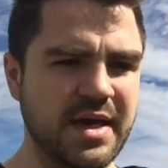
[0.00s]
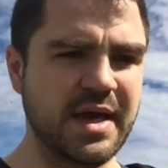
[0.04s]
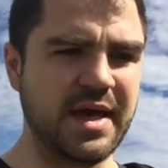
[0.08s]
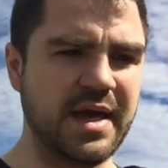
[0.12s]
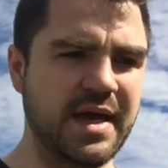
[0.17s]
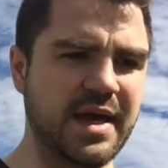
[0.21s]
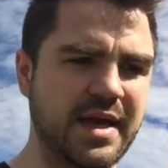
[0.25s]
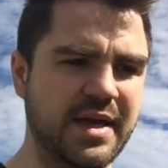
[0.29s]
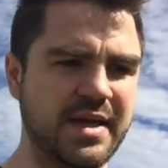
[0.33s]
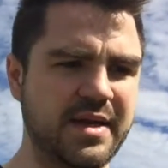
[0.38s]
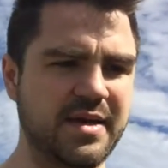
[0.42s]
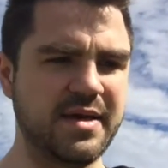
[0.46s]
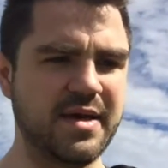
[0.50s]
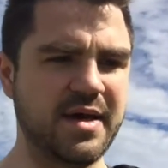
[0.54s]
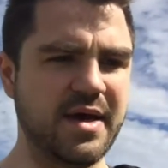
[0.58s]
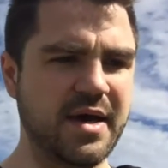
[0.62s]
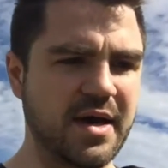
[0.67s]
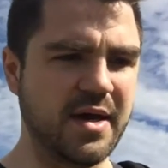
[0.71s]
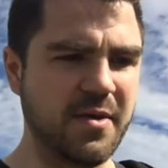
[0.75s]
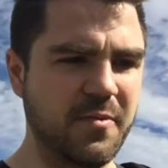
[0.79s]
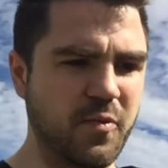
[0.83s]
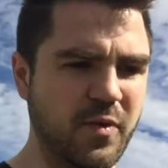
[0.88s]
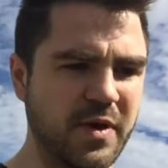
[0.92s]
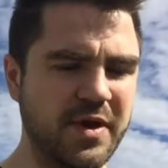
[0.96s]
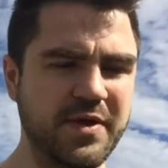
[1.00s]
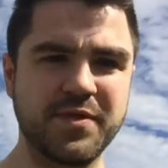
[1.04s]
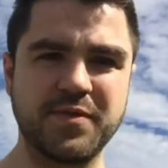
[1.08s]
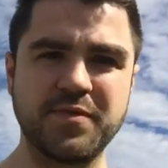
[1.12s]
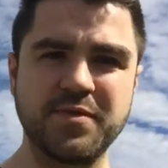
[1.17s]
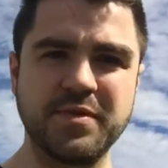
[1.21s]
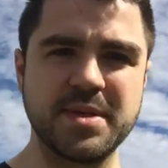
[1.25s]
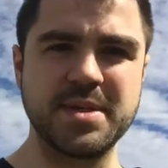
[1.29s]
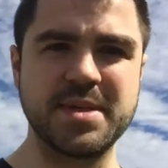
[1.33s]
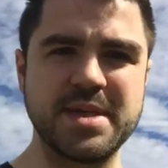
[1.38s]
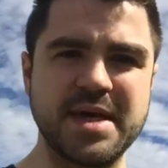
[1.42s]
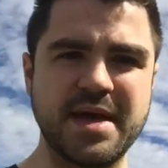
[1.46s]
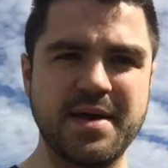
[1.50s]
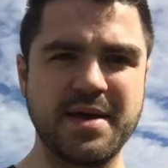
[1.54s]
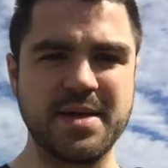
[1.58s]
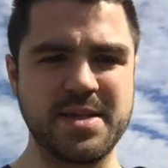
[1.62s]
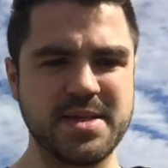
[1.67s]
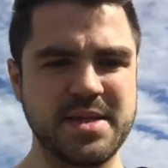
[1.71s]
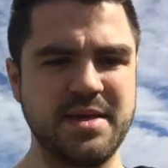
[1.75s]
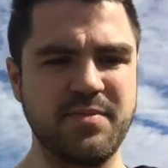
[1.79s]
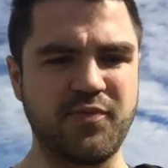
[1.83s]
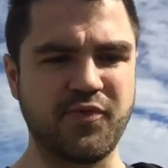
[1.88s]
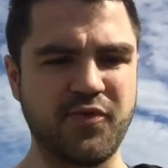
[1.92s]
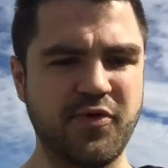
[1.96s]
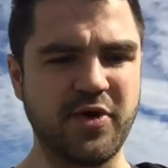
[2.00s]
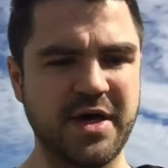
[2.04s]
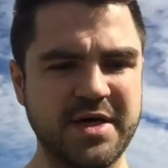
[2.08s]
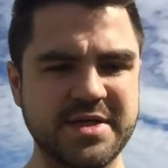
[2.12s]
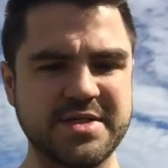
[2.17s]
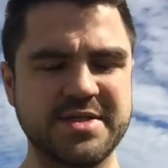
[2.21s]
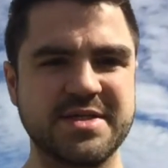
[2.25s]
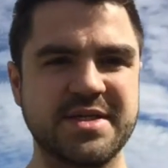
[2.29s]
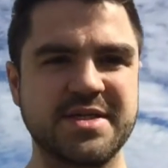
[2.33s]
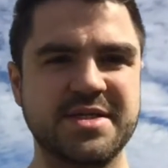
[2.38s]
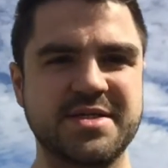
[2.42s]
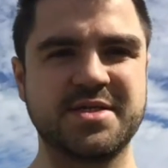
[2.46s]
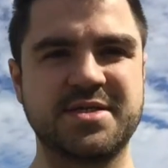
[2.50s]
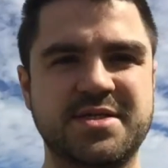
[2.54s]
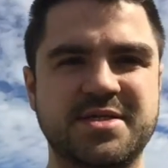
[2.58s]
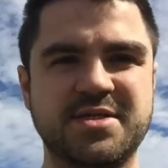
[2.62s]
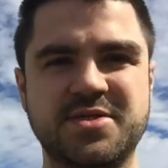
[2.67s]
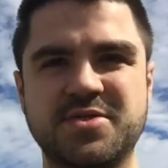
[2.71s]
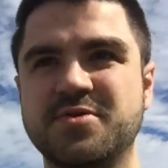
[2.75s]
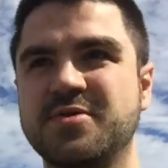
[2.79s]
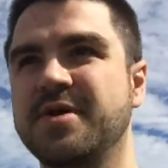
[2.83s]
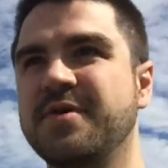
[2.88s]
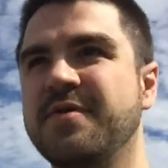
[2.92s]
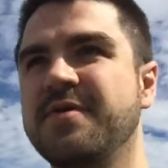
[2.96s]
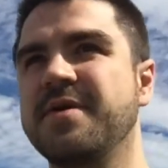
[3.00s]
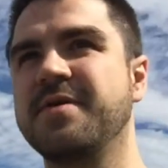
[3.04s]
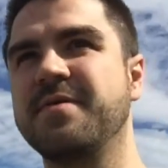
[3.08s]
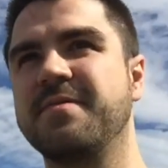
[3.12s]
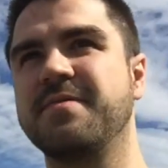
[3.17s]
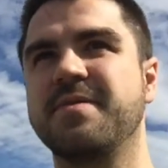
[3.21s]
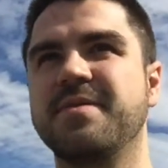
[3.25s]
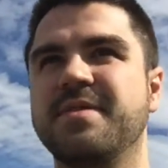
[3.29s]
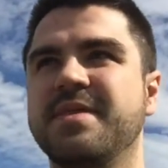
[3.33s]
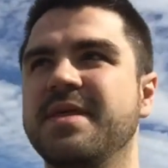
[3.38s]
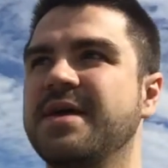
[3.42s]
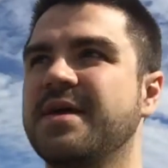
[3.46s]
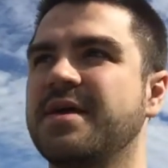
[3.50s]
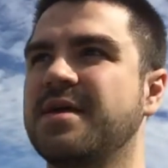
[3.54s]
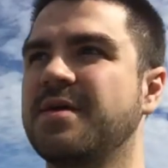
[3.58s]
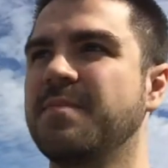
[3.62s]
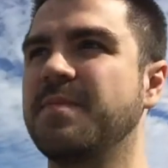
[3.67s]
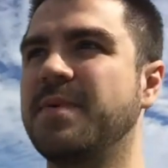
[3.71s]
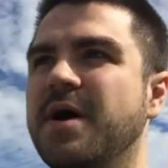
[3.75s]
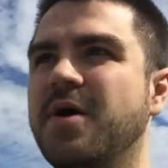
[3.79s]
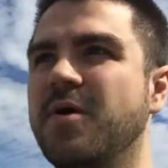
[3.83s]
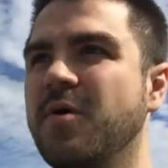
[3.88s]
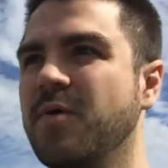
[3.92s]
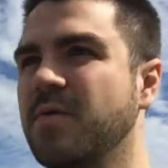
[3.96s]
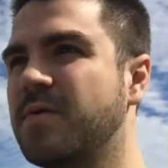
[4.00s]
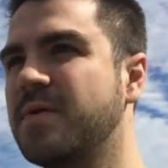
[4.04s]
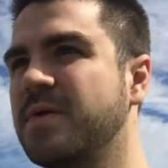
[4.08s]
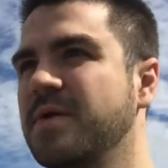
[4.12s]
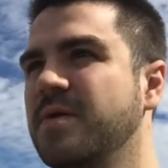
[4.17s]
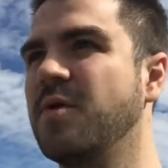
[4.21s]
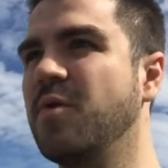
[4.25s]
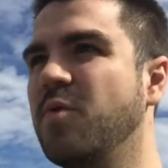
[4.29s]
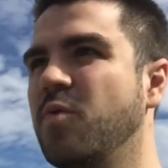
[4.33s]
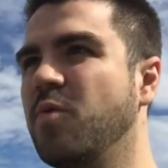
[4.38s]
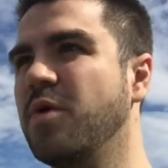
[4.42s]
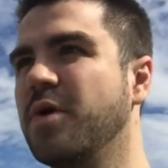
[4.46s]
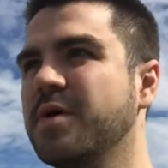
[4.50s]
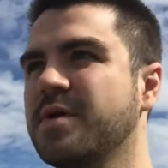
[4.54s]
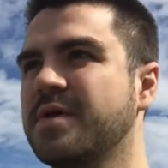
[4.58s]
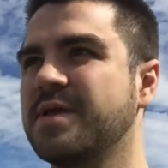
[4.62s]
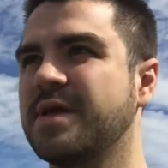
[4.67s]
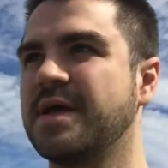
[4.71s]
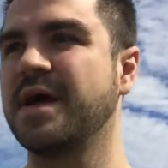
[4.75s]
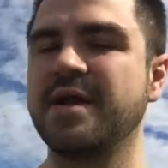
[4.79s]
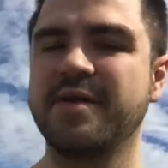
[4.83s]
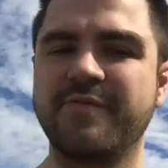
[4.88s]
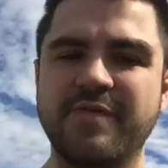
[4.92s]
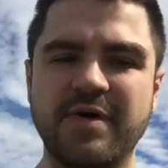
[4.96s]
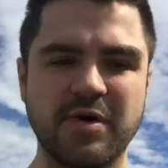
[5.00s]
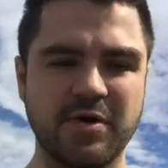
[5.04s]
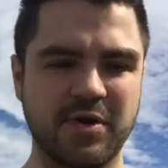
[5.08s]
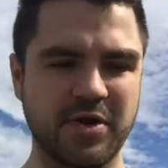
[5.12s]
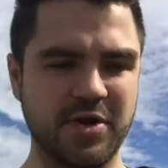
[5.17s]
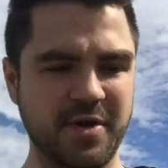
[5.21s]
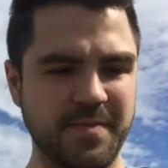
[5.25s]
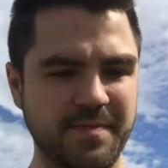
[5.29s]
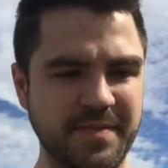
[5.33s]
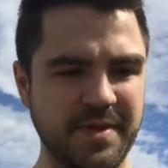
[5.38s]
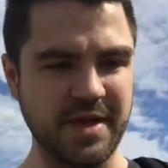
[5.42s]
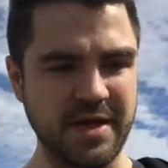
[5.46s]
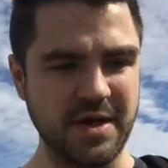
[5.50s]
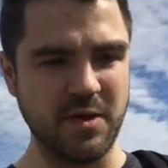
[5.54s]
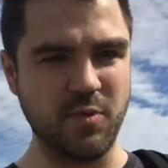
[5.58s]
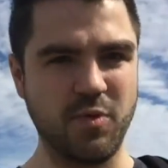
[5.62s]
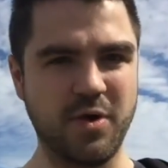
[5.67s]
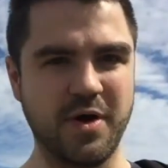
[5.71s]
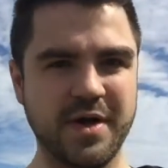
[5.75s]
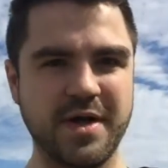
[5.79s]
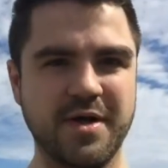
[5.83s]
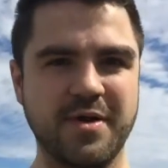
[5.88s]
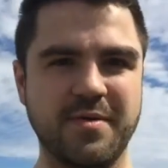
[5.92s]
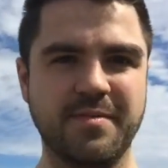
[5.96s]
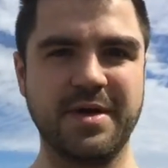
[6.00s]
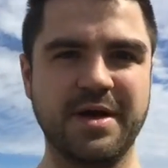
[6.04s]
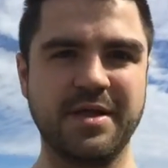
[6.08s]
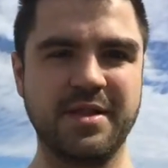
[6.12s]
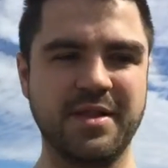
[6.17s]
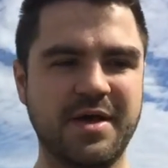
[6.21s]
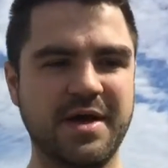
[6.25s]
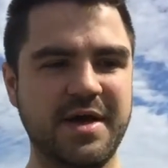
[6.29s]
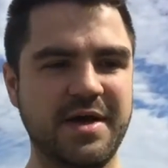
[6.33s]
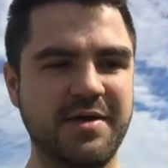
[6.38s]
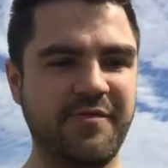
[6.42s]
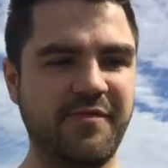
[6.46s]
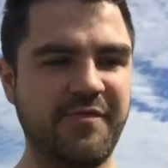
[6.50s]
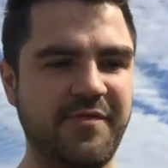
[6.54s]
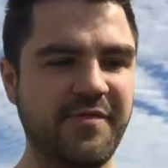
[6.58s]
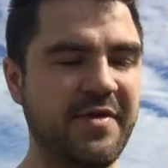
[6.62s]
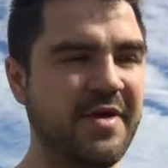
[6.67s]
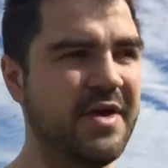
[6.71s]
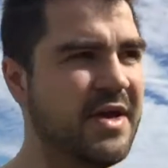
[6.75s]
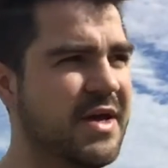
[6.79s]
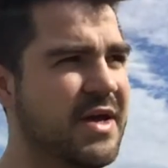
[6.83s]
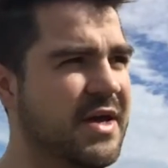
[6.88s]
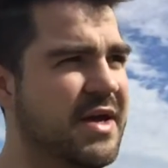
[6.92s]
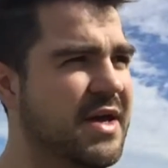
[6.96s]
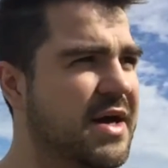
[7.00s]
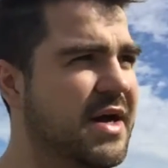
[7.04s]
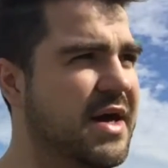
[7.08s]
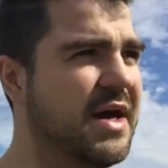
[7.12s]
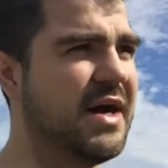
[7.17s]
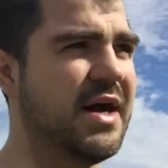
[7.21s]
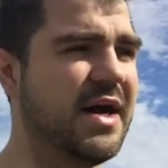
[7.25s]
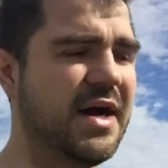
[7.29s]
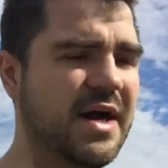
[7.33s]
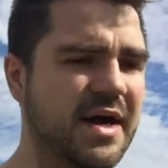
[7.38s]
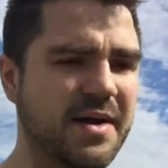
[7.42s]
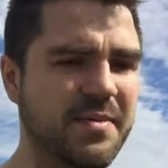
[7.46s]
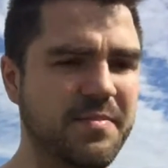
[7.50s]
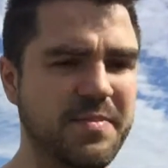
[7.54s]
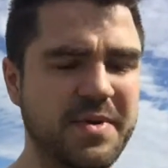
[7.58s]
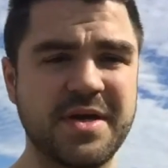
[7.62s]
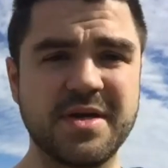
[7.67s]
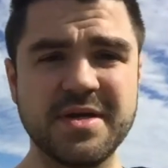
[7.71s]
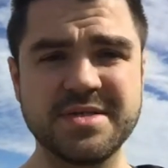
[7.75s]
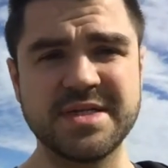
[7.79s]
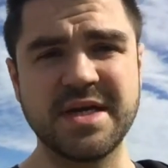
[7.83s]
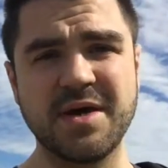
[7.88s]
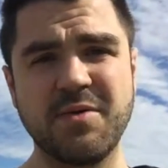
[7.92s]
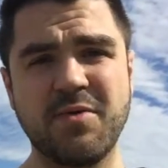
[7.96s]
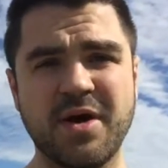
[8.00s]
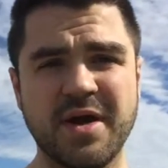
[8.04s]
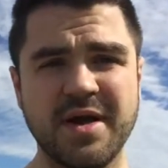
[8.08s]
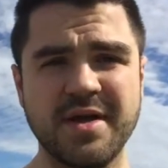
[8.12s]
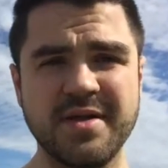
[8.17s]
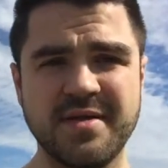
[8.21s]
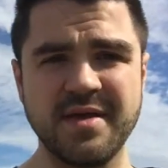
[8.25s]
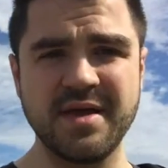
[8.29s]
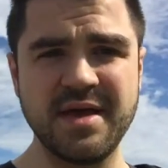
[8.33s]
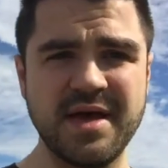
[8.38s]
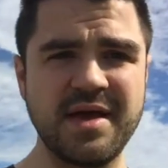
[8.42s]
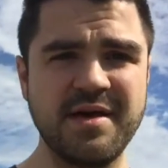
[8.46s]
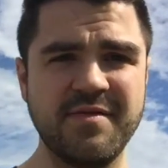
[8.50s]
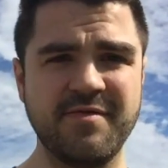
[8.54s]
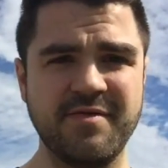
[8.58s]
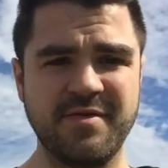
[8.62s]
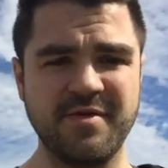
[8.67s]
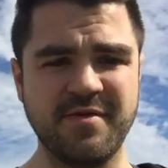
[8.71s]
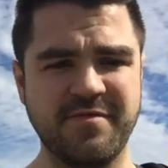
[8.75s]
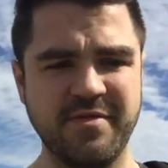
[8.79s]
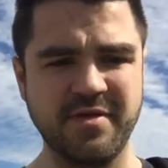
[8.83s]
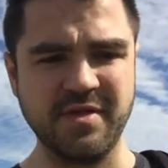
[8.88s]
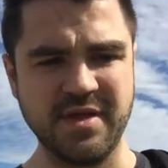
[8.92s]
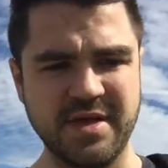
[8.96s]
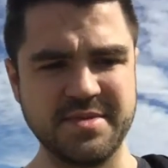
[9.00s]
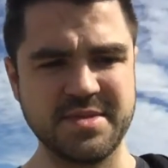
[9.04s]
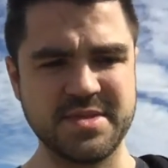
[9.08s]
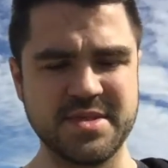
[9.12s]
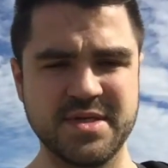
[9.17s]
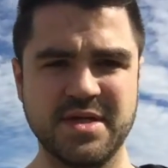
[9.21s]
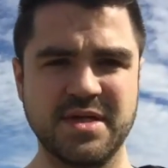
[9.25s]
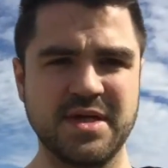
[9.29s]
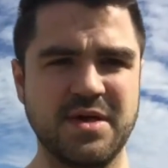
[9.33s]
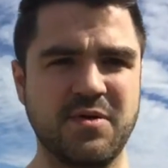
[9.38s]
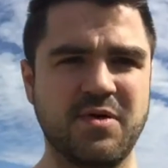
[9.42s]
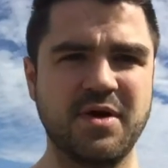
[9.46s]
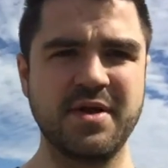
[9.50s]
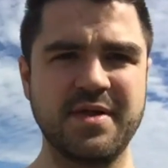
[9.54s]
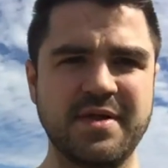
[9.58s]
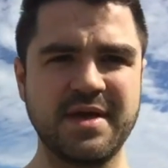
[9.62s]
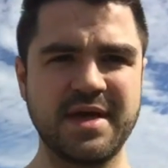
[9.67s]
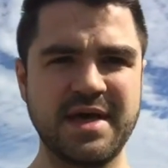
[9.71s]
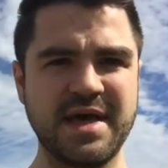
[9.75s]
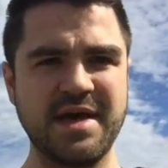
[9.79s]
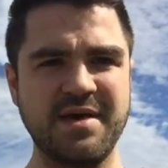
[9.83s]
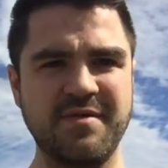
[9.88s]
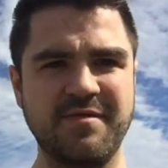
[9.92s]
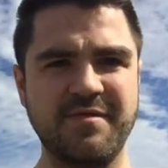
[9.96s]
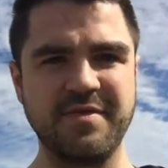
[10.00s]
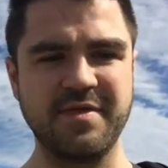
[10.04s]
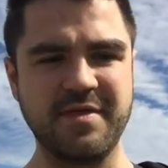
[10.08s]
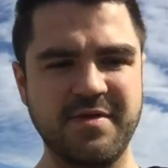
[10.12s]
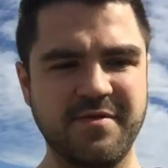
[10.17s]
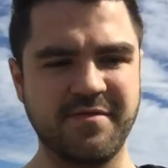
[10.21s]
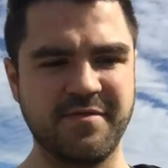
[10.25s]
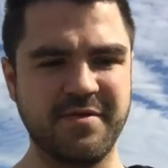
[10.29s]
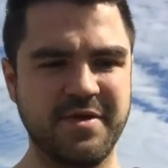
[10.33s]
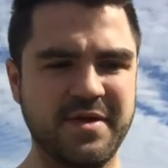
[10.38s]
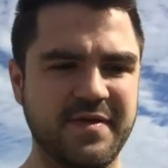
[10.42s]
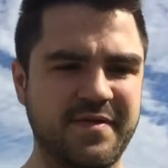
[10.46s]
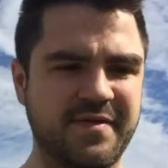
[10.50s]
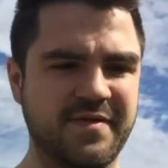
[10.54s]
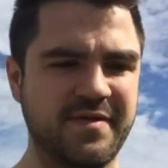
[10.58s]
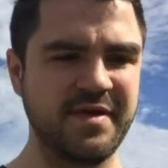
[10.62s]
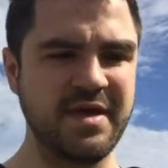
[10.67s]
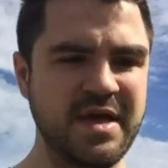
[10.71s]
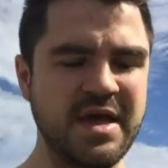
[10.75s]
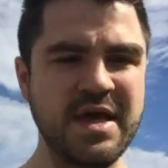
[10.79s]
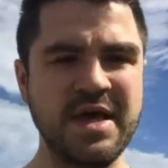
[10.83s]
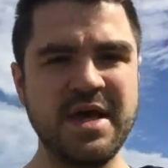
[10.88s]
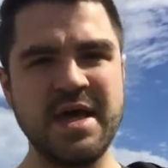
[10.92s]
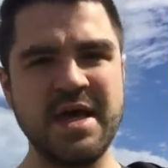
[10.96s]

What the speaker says: and went through the same process, trying to think about what kind of outcome that I want out of my life, because I wanted to have a different lifestyle. I wanted to have a different